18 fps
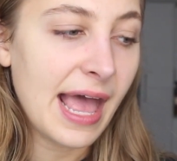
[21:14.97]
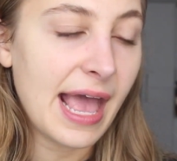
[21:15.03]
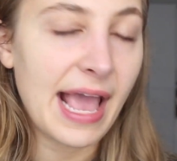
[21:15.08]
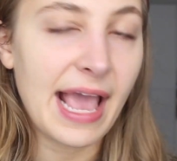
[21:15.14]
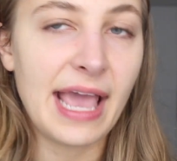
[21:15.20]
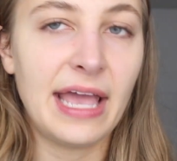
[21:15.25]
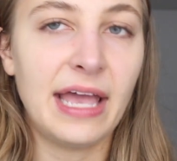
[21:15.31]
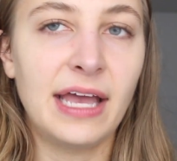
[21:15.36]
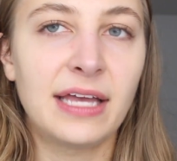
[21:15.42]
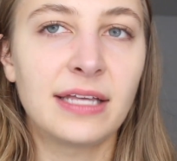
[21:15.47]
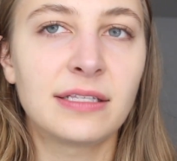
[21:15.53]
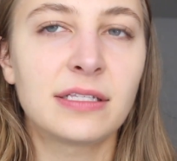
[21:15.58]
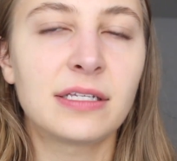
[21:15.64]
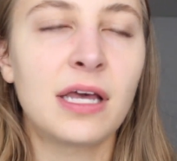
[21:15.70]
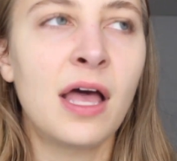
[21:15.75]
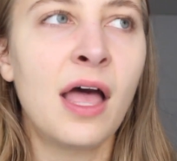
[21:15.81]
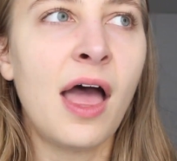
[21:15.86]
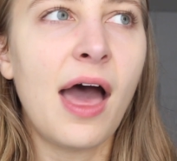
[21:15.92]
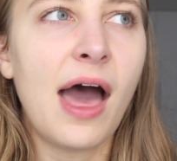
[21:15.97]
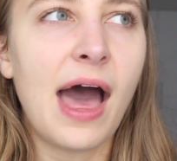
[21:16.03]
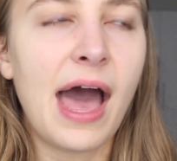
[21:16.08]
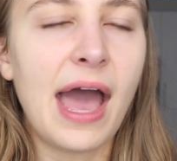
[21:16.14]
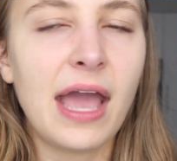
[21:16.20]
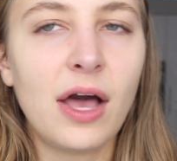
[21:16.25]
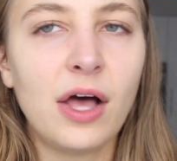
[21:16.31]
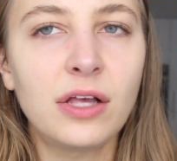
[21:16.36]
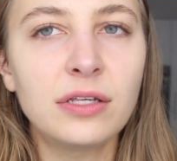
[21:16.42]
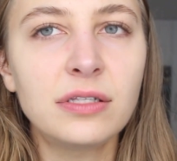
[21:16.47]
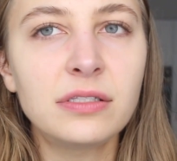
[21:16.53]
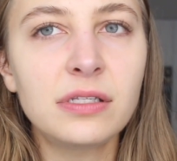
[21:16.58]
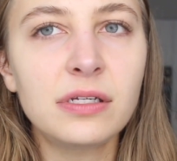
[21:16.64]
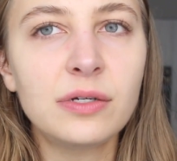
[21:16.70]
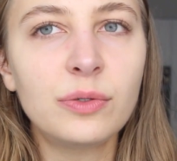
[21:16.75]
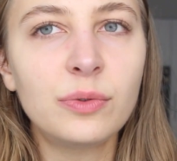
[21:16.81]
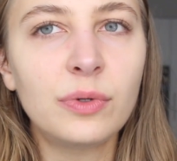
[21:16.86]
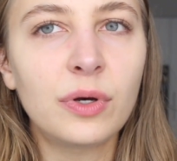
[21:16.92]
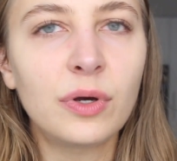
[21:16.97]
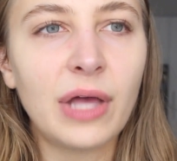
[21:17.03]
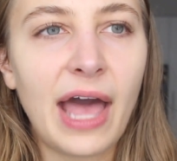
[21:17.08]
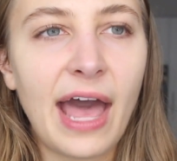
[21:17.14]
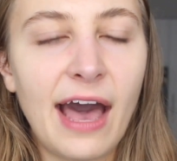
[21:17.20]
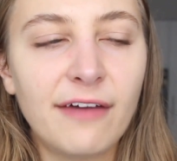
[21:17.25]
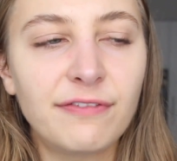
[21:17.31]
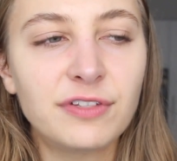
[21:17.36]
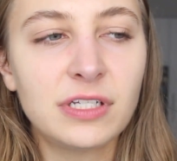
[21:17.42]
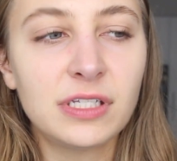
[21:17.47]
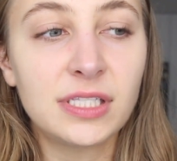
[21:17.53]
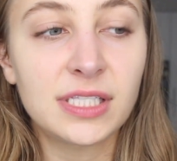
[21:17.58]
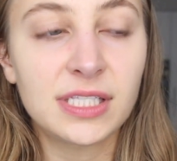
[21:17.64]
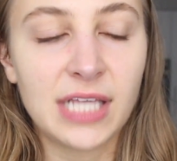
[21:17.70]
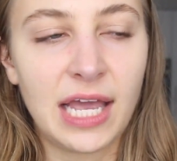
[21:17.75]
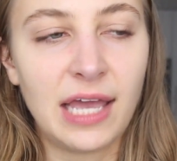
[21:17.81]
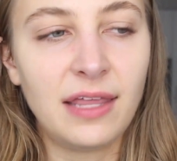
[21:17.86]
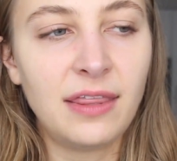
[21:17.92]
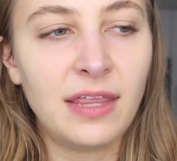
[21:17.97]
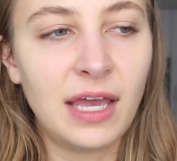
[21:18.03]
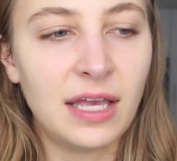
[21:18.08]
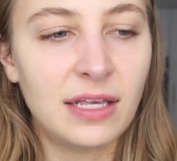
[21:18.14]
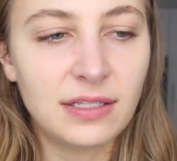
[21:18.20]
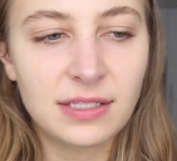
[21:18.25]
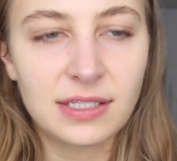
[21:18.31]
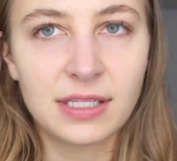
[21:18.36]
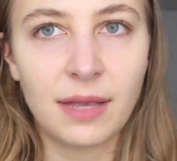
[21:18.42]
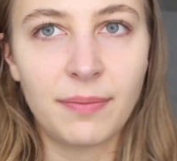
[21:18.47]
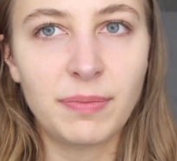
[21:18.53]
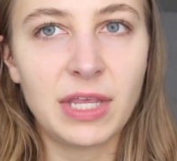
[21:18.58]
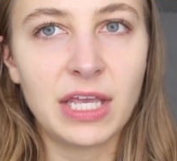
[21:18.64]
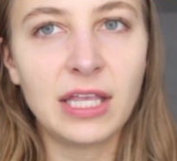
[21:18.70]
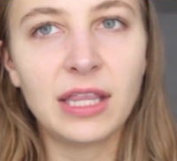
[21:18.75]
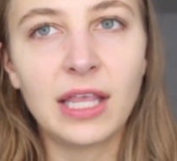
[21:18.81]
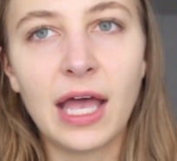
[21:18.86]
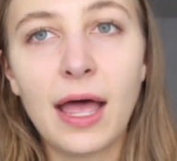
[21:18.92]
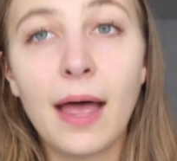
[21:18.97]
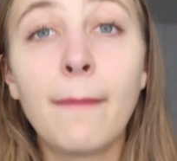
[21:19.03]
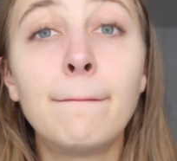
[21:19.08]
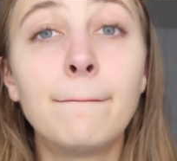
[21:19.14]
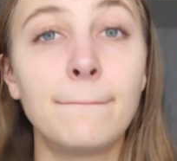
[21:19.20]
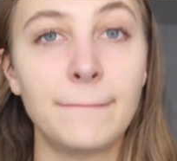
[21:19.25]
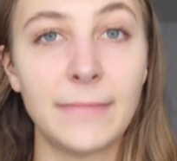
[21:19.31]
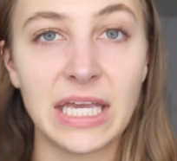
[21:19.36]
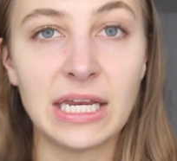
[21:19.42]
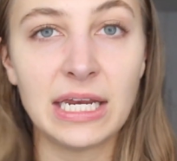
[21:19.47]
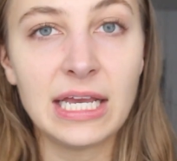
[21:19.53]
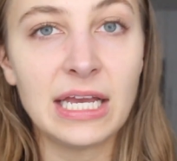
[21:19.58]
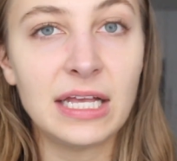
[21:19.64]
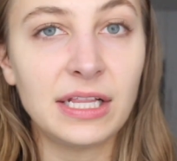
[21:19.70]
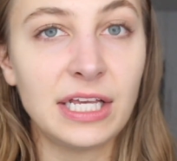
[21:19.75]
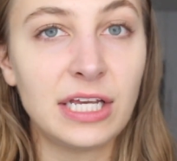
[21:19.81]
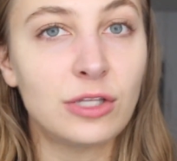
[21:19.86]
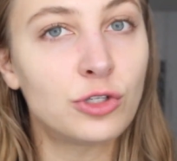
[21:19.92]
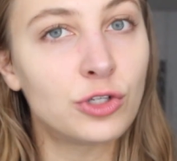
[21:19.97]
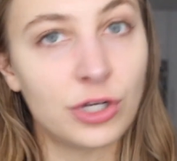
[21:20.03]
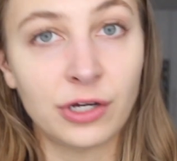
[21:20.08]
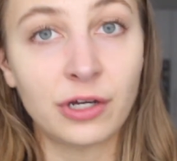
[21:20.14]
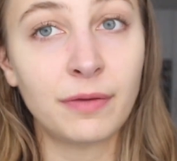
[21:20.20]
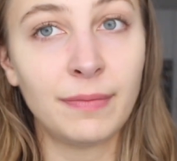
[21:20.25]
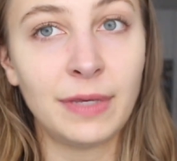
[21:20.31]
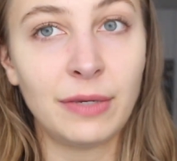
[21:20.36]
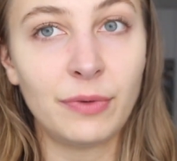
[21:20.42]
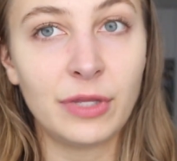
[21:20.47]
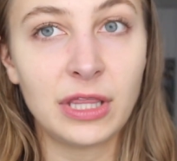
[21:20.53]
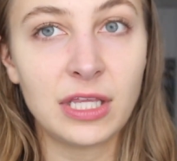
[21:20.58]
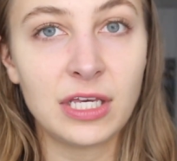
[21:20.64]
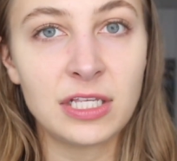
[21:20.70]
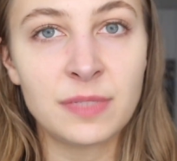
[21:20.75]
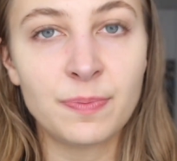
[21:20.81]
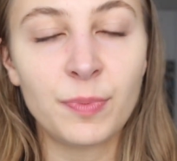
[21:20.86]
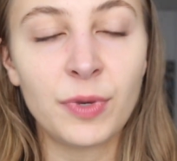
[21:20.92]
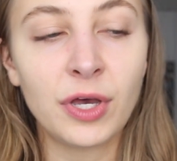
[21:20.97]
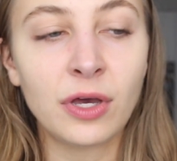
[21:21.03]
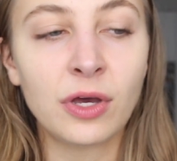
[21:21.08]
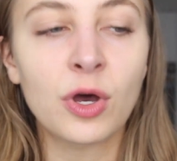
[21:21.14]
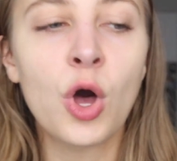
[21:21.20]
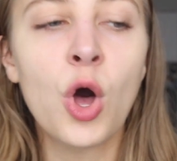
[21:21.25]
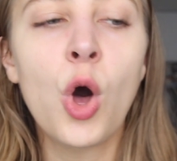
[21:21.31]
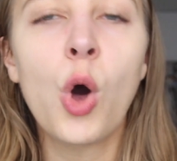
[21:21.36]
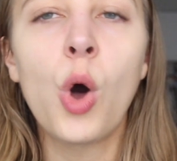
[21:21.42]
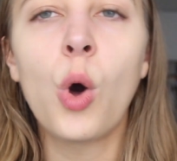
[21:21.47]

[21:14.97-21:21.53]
And I also have to say that something that immediately took me with this book